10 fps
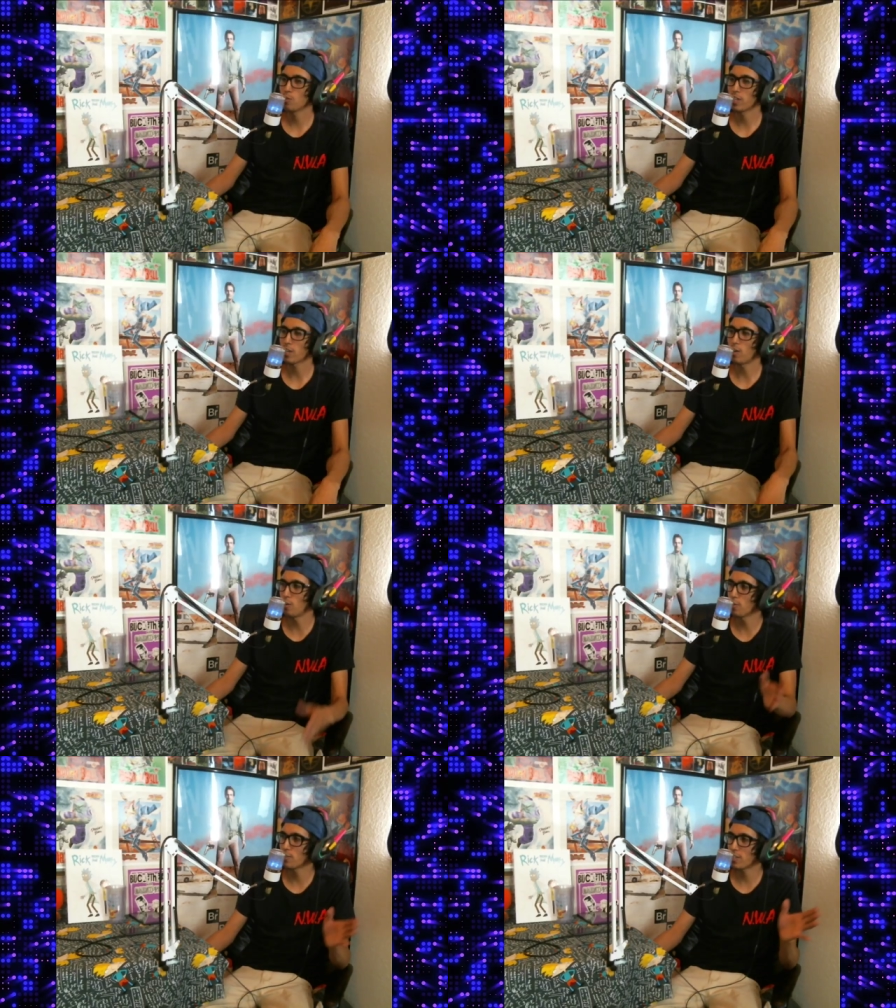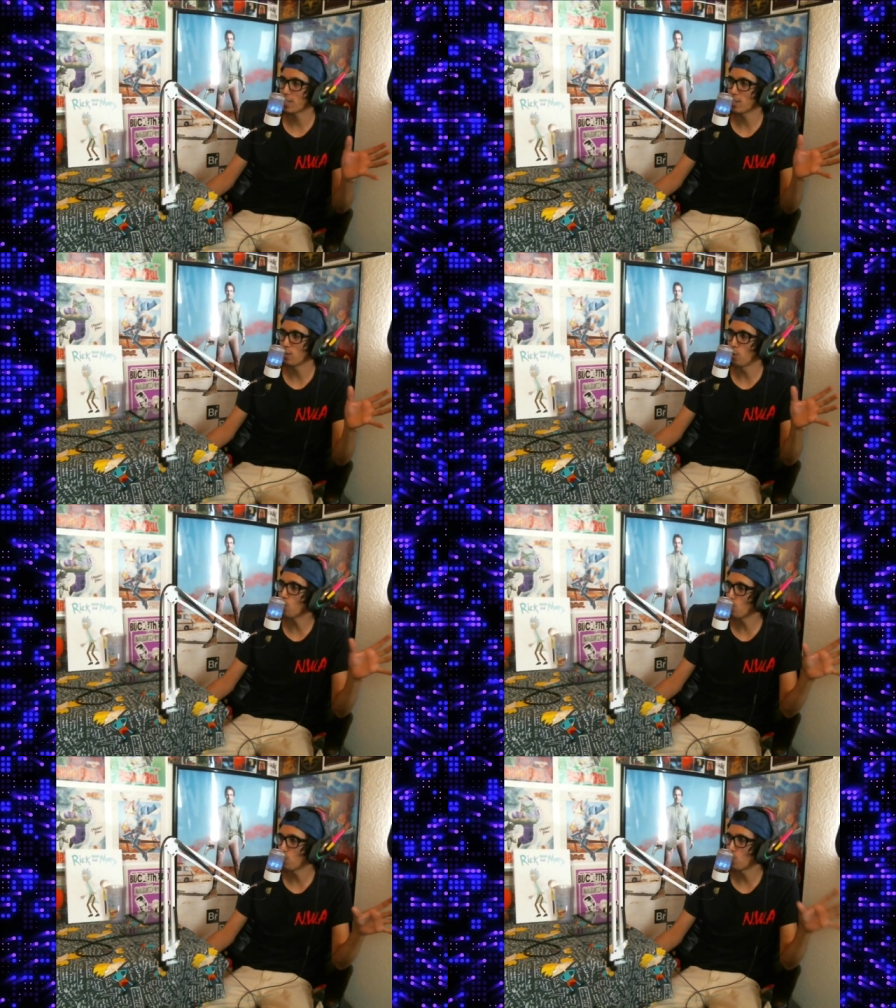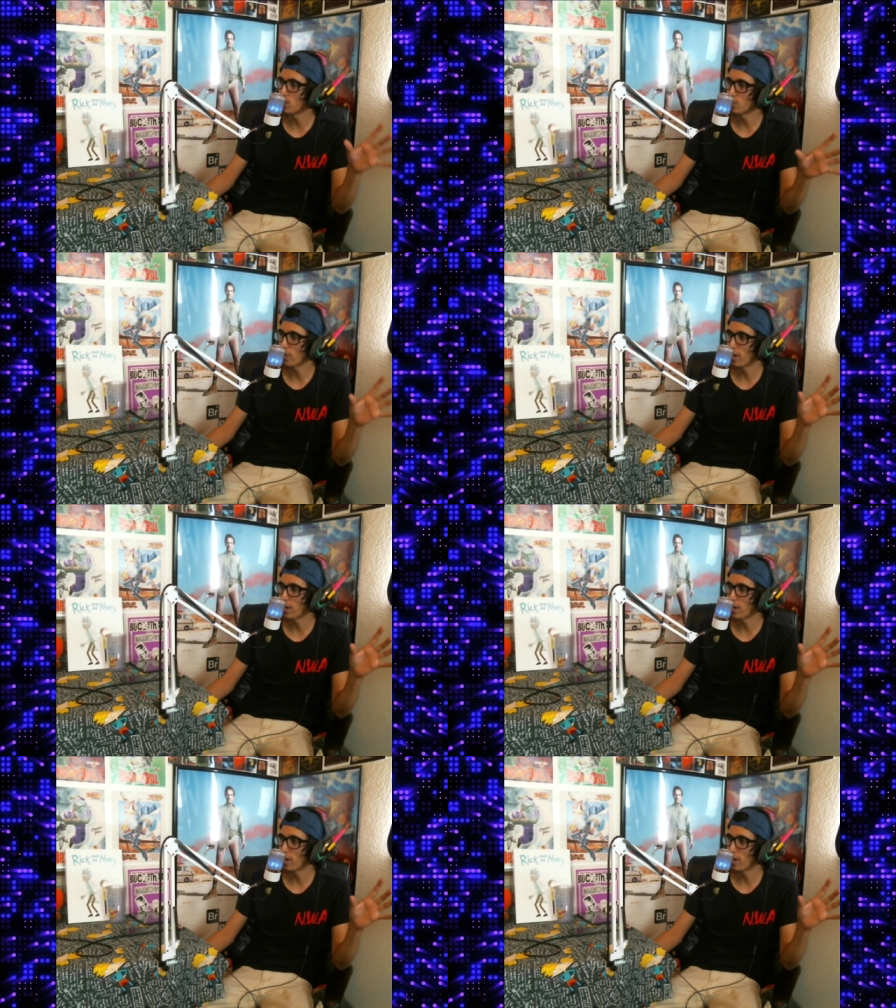like all those like local ones, right?